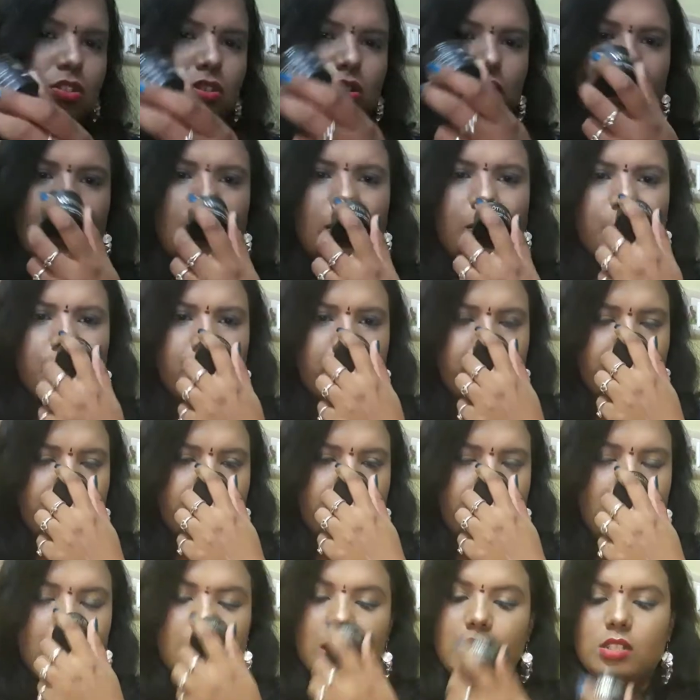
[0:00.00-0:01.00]
sure,
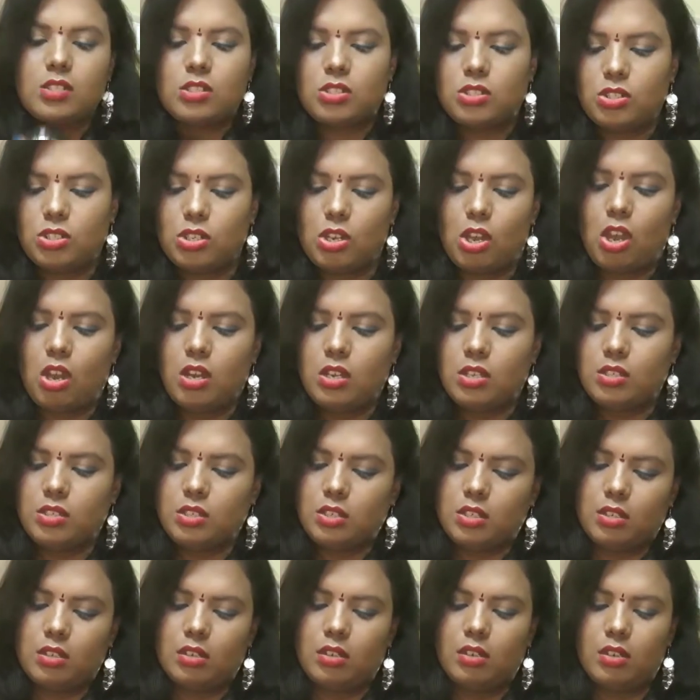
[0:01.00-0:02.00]
but it is not
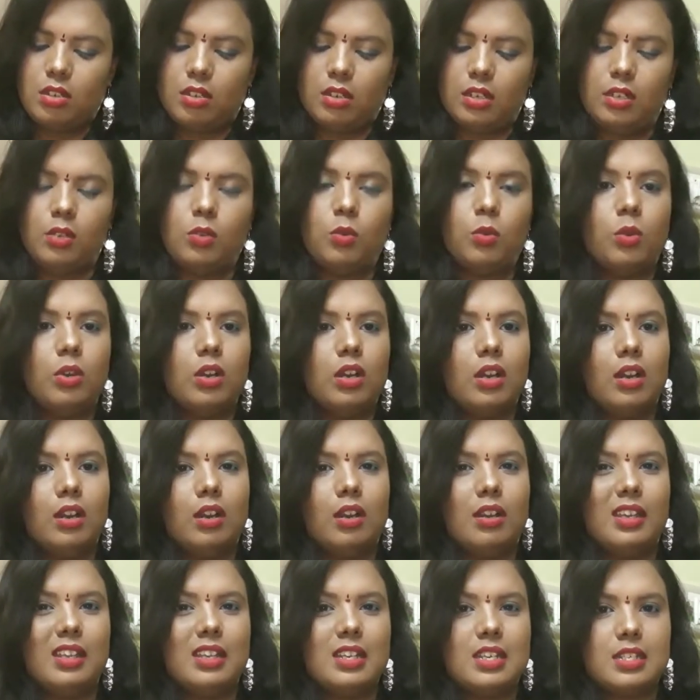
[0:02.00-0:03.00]

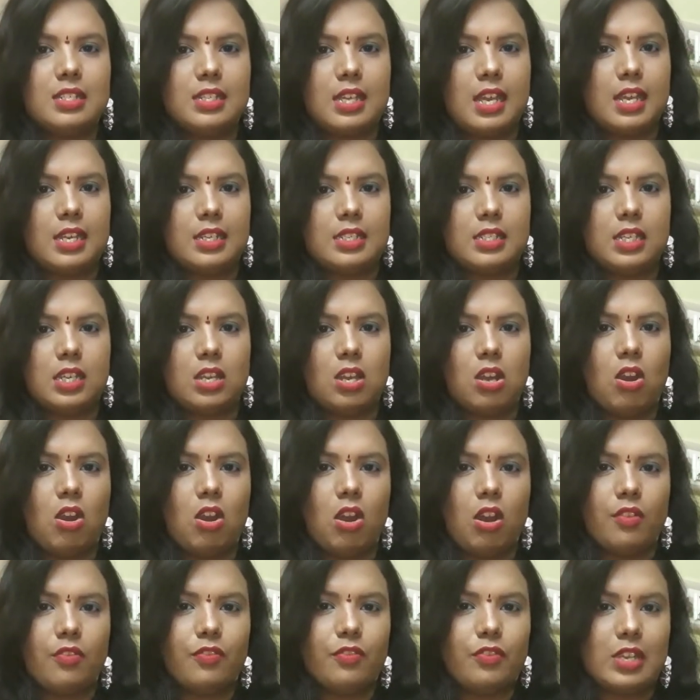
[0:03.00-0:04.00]
irritating
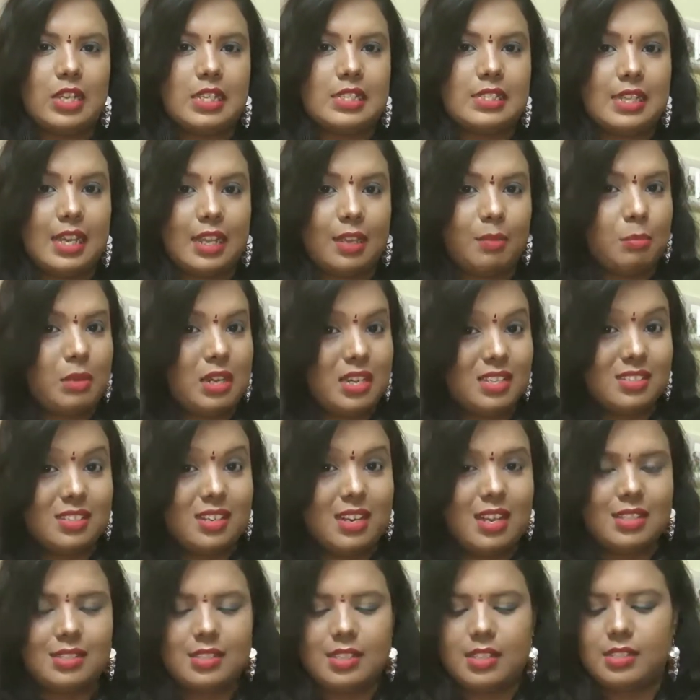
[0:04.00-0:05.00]
or feels like
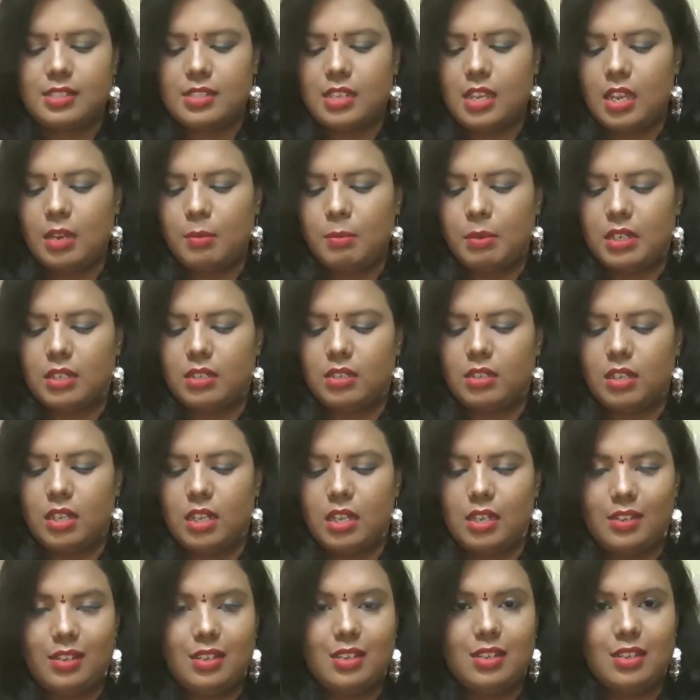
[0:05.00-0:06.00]
medicine, as I said, but
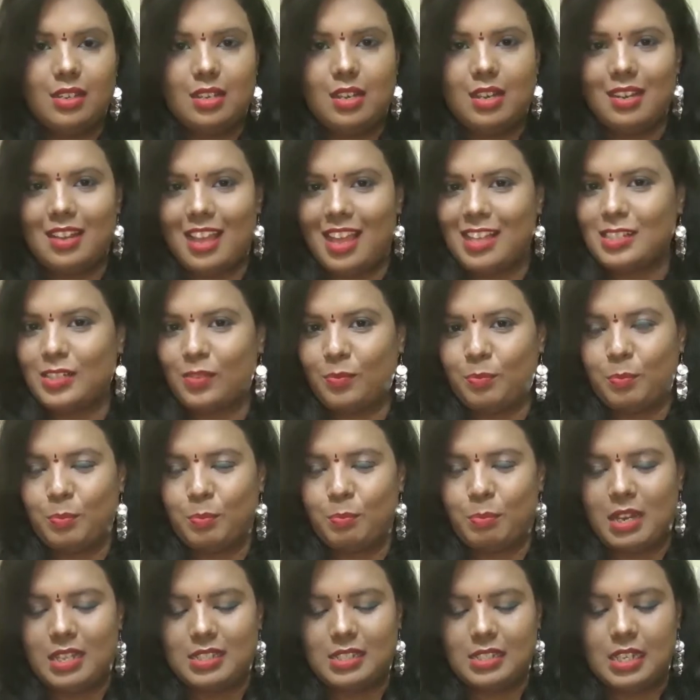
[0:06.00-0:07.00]
it has a
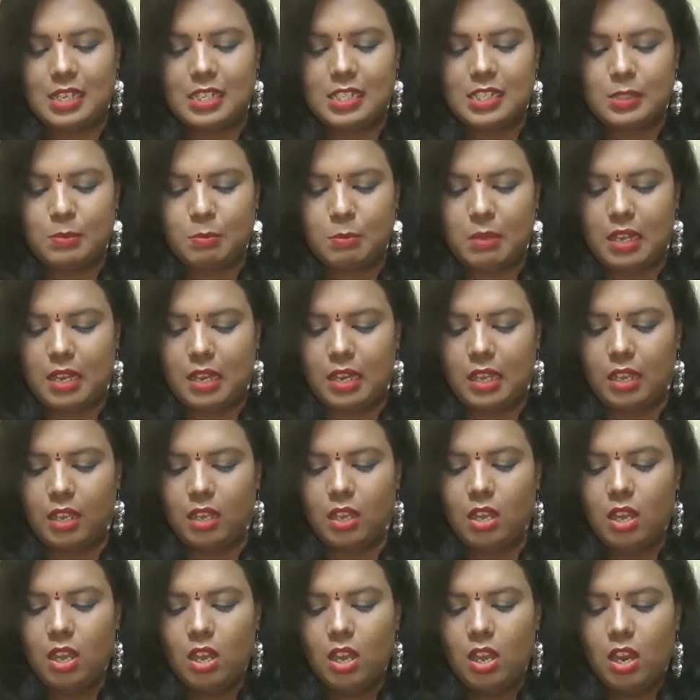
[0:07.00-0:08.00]
pleasant smelling.
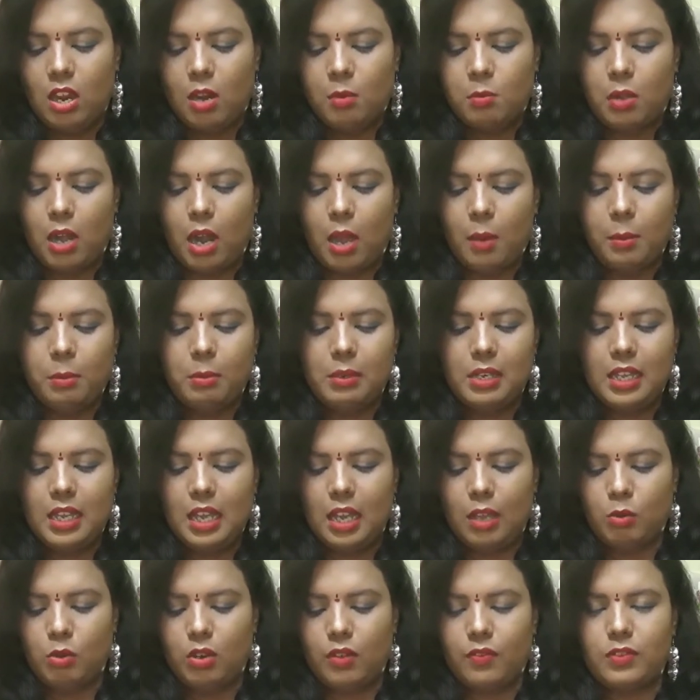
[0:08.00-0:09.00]
Probably
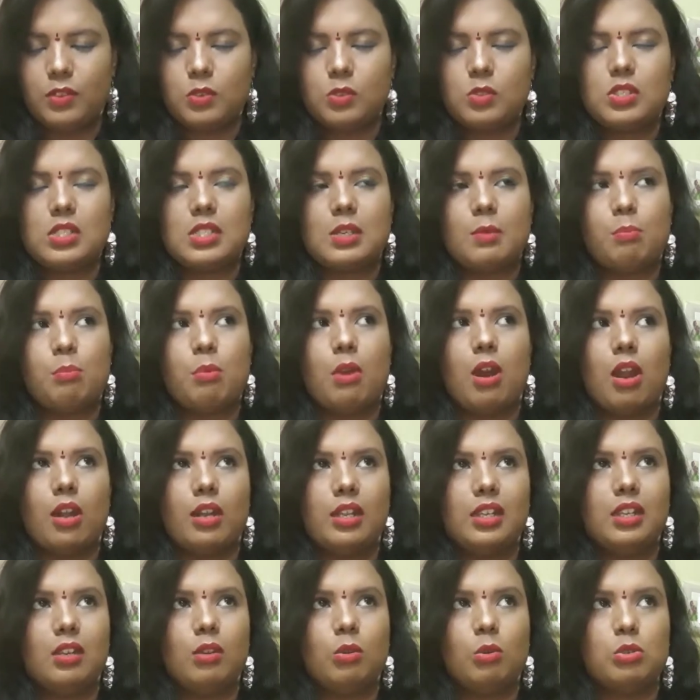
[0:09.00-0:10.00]
I would have used some
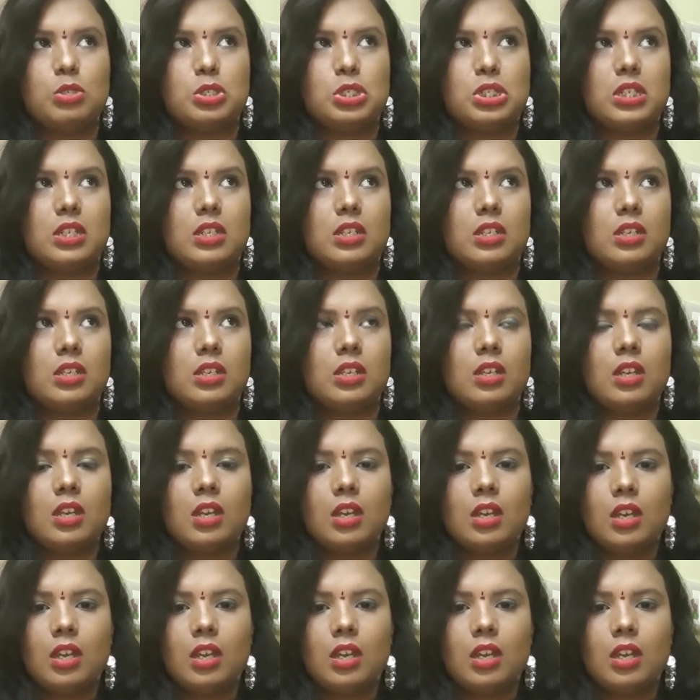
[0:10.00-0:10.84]
body lotion